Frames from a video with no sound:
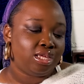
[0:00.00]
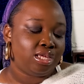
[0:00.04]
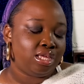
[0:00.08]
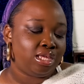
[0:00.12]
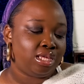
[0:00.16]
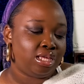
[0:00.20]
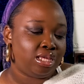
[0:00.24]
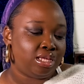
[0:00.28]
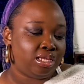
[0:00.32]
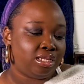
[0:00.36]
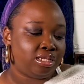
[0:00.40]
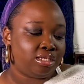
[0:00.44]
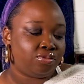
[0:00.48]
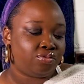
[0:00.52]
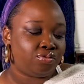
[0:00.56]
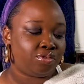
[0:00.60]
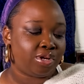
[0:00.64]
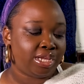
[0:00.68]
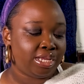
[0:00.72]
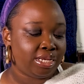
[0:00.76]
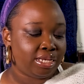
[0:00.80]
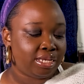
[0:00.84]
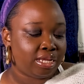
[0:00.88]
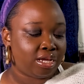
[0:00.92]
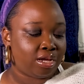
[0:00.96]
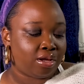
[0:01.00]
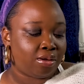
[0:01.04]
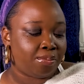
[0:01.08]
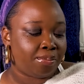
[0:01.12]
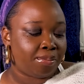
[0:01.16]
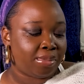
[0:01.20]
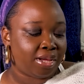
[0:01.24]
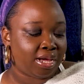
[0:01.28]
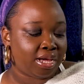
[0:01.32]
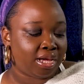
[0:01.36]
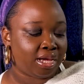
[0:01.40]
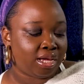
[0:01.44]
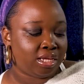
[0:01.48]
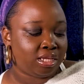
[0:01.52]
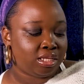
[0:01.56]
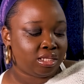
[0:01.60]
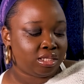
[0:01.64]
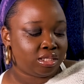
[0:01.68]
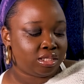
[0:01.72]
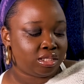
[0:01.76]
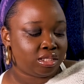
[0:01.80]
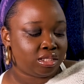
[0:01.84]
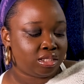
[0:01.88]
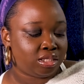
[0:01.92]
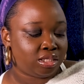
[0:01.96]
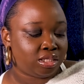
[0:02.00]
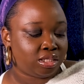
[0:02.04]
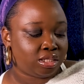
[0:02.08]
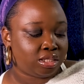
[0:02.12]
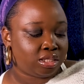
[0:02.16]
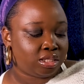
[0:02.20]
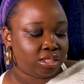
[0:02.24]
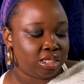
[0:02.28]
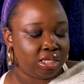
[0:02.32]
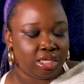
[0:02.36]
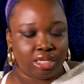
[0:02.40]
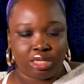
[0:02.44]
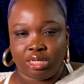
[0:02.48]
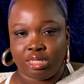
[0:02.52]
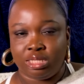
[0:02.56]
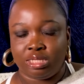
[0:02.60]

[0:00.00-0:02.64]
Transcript: And right now, my thinking